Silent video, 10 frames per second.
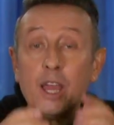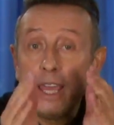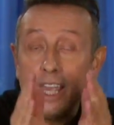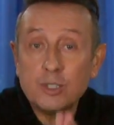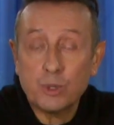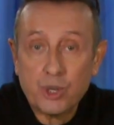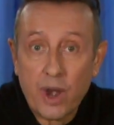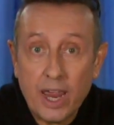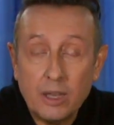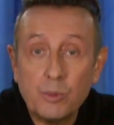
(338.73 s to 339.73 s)
Here's what's
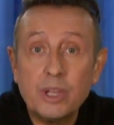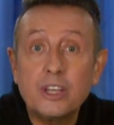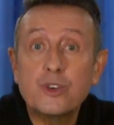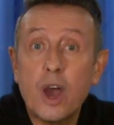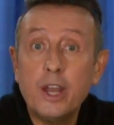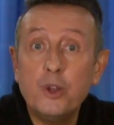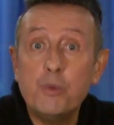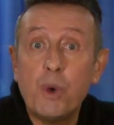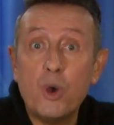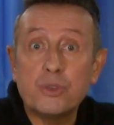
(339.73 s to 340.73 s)
great, when they try to do
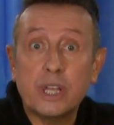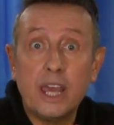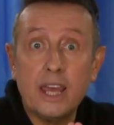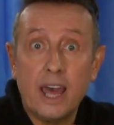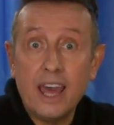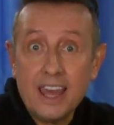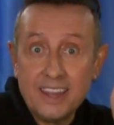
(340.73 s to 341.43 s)
both together.